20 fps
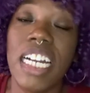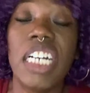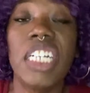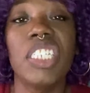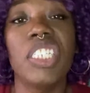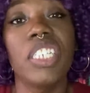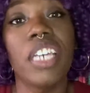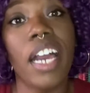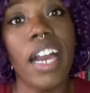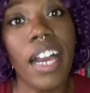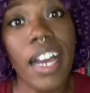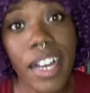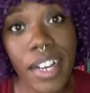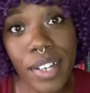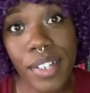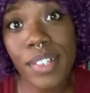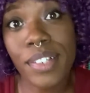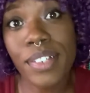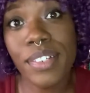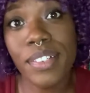
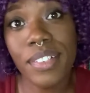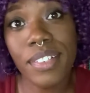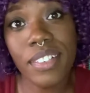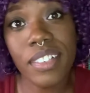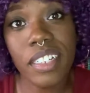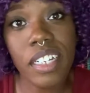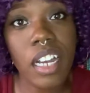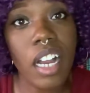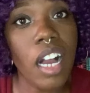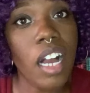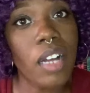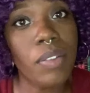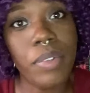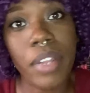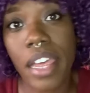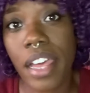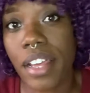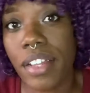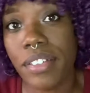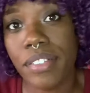Child, calm
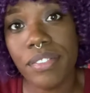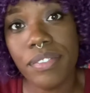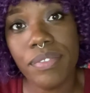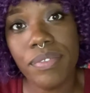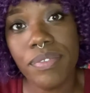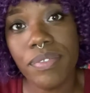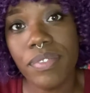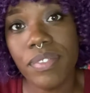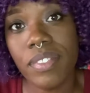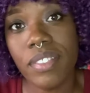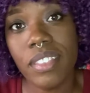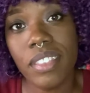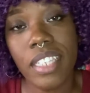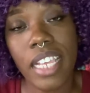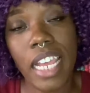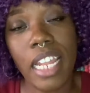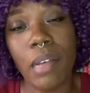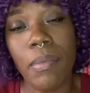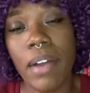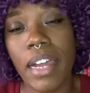down.
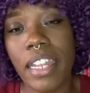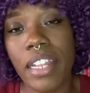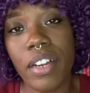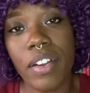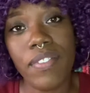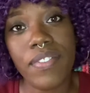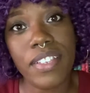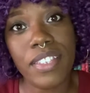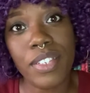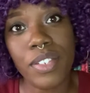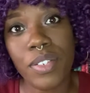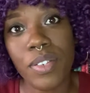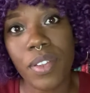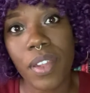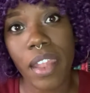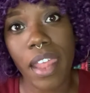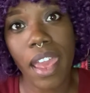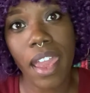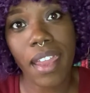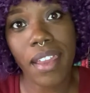Ain't nobody gonna visit you
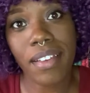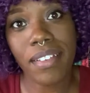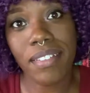today.